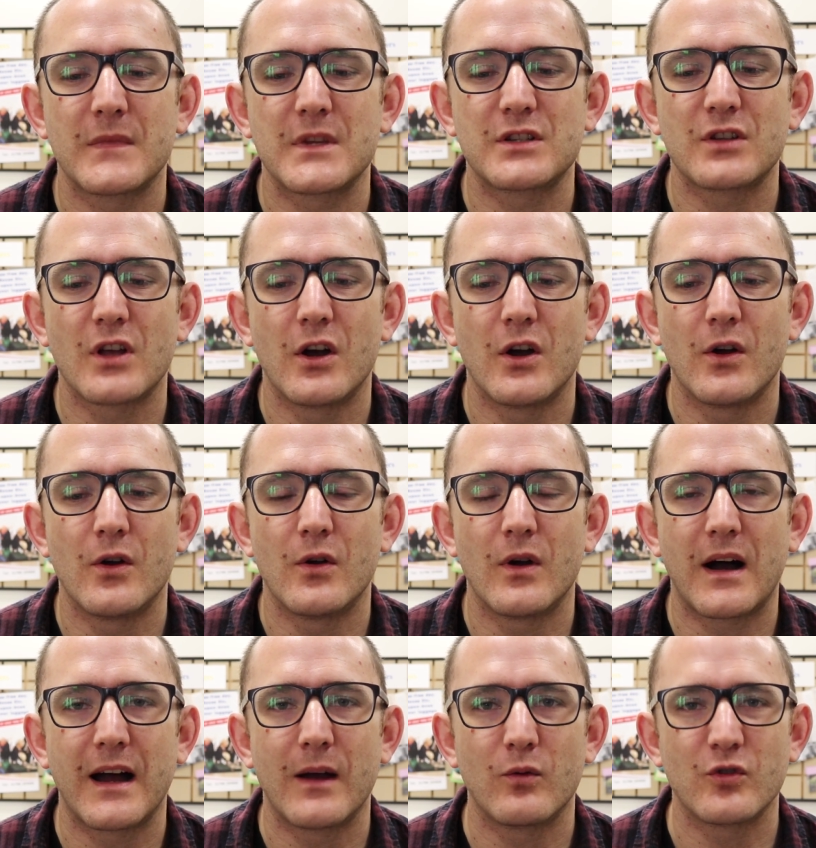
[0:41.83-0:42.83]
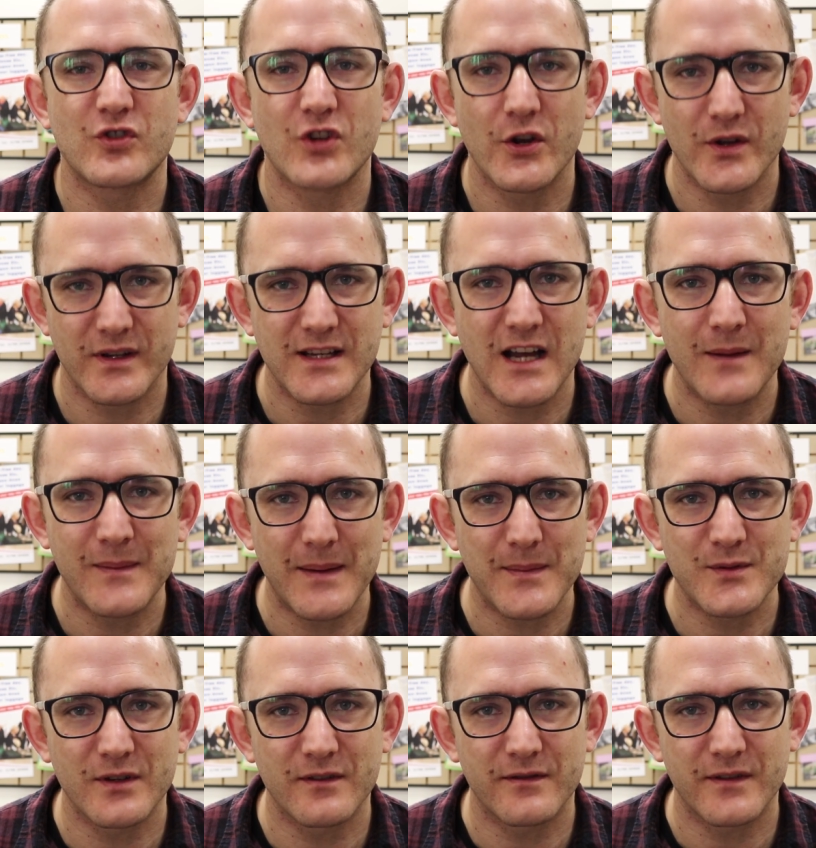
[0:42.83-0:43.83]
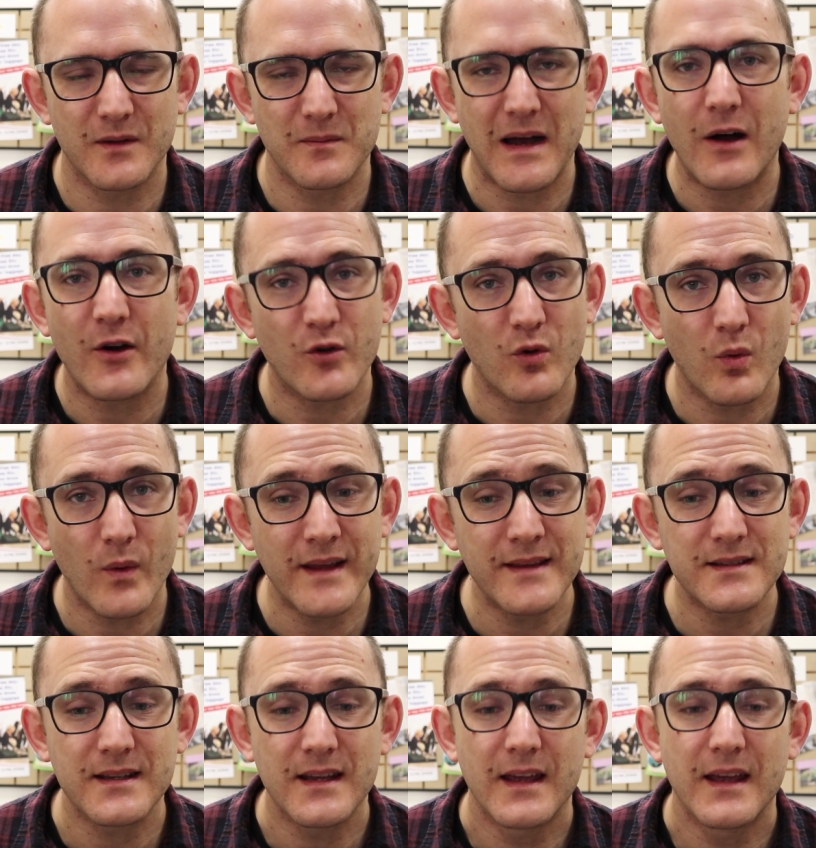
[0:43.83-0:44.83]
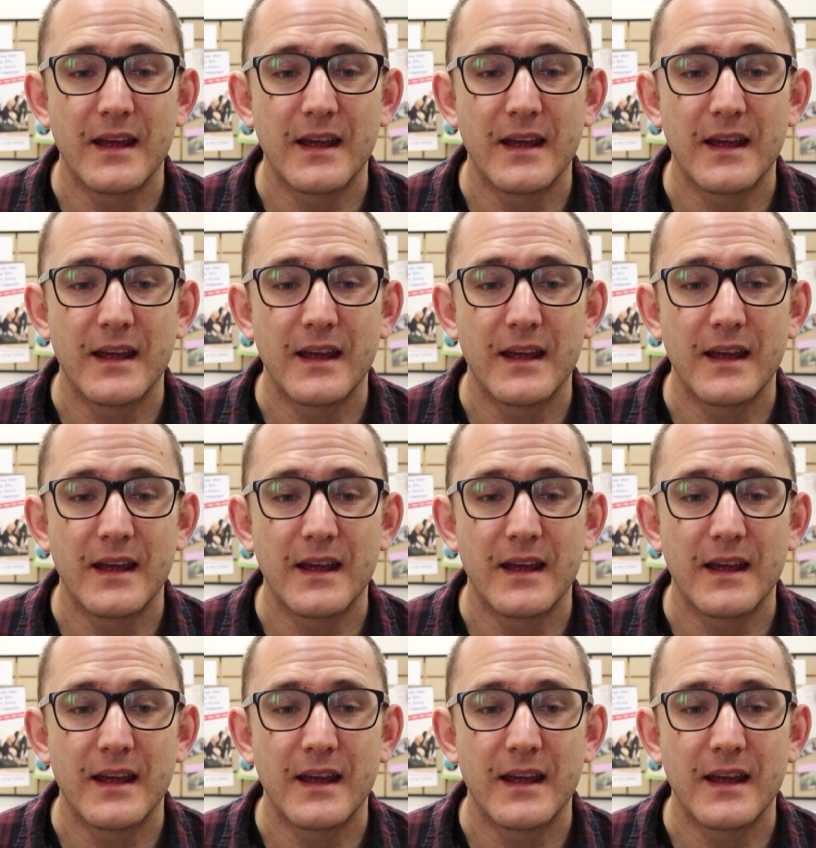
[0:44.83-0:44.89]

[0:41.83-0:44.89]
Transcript: So I will show you a time lapse of how it all went.